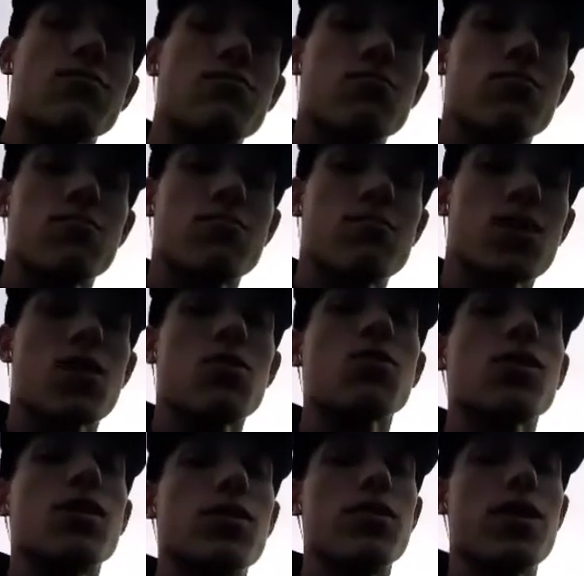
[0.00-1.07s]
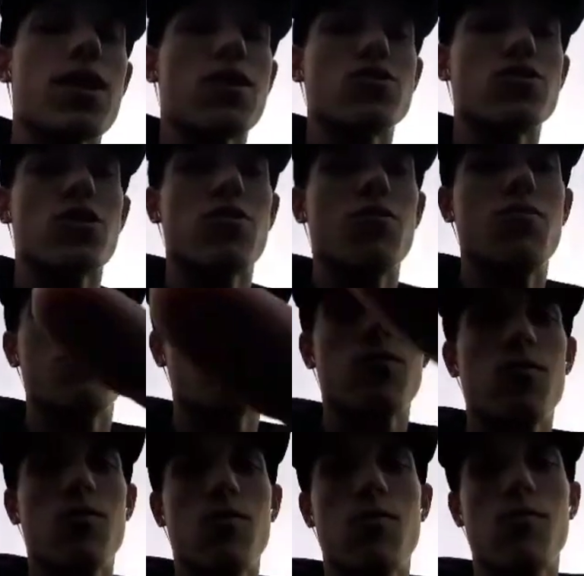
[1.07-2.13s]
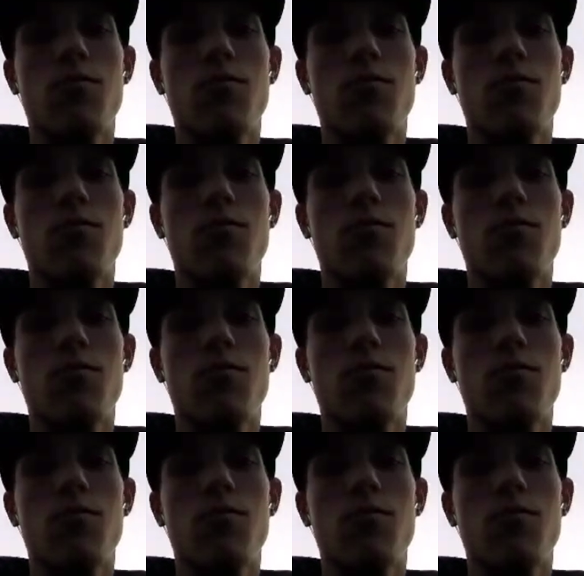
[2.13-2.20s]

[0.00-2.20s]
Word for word: Until then, cue that outro.